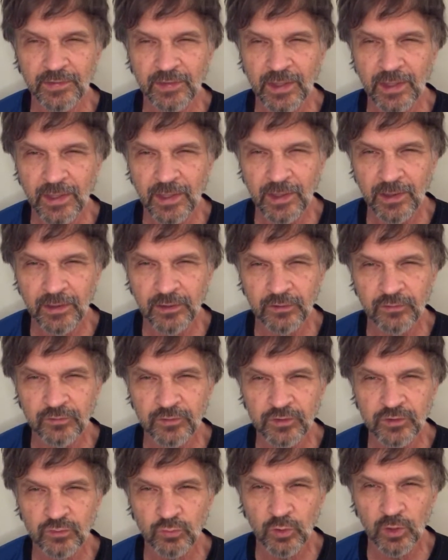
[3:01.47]
the hang of
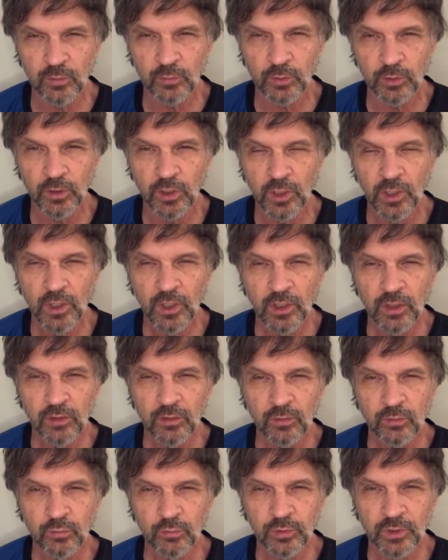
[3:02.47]
this rubber,
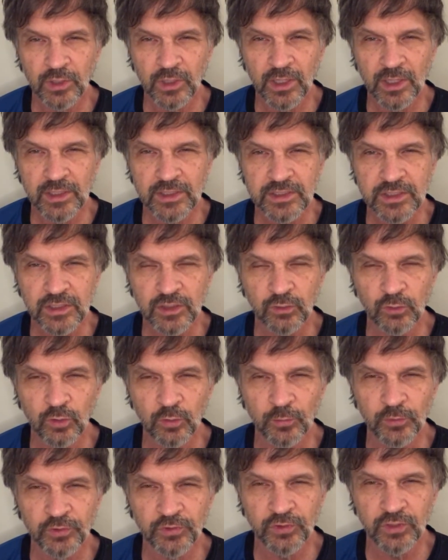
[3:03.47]
realizing you
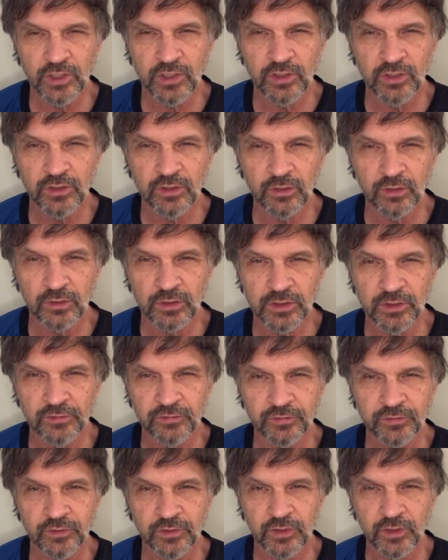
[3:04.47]
almost needed to
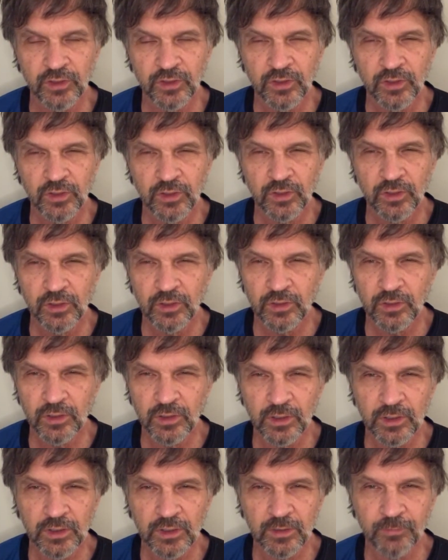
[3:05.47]
lift,
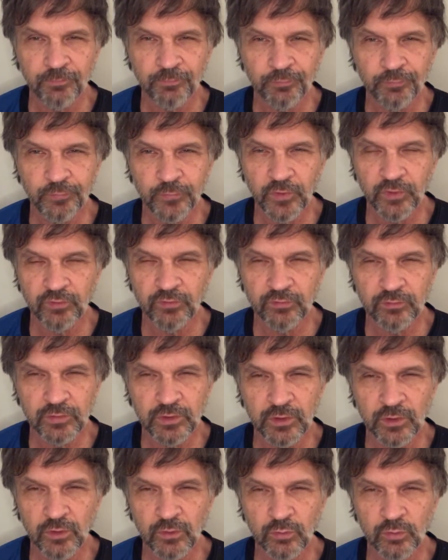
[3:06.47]
do
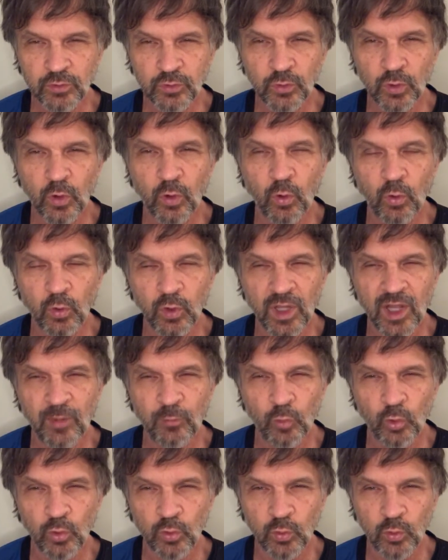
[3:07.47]
a whole lot
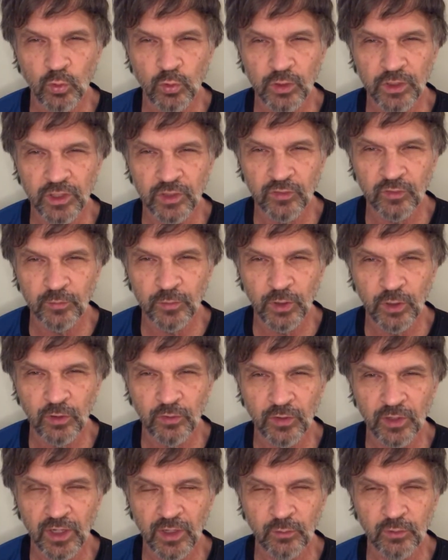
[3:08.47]
more rolling of the ball
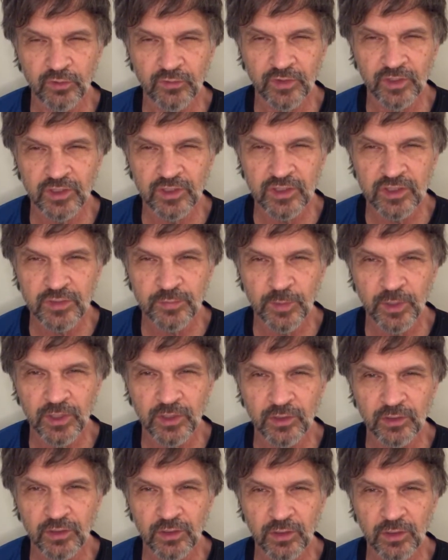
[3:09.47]
than I would have
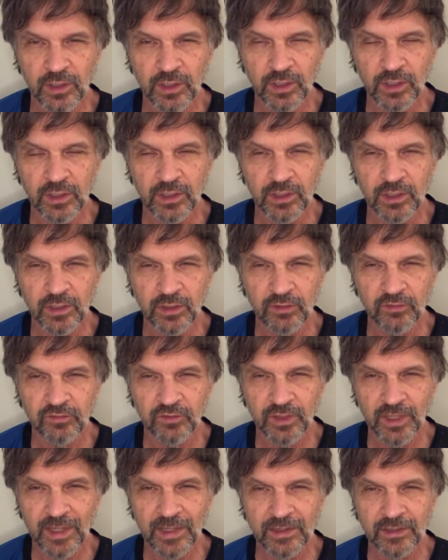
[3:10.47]
anticipated. Hitting
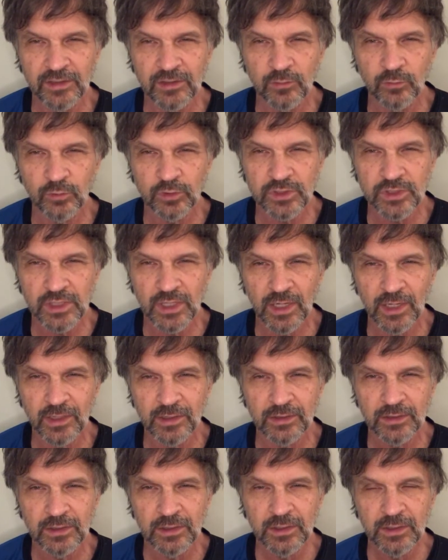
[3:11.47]
flat was
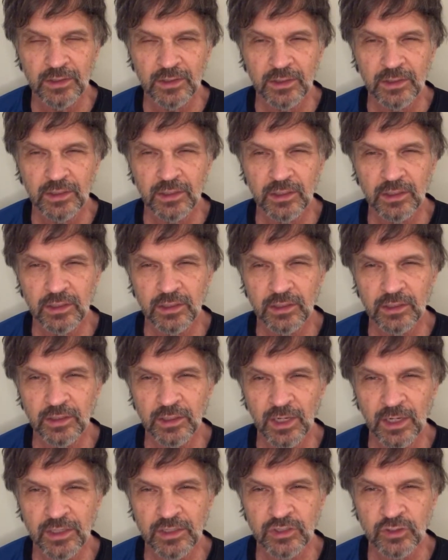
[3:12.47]
not
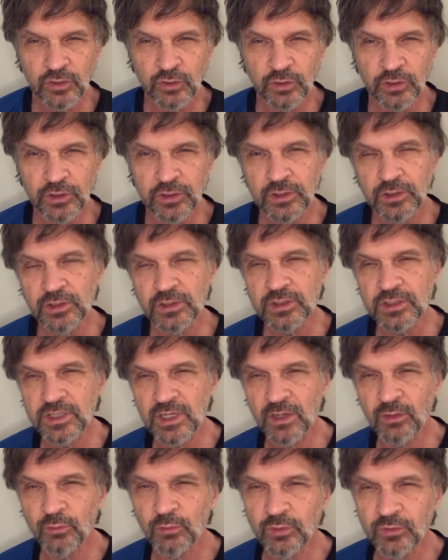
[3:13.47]
as good as
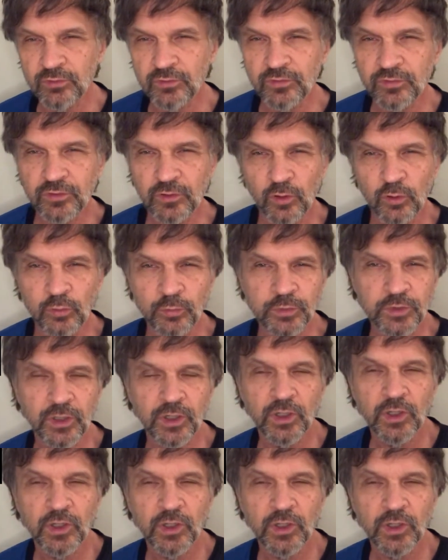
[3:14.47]
I would have hoped.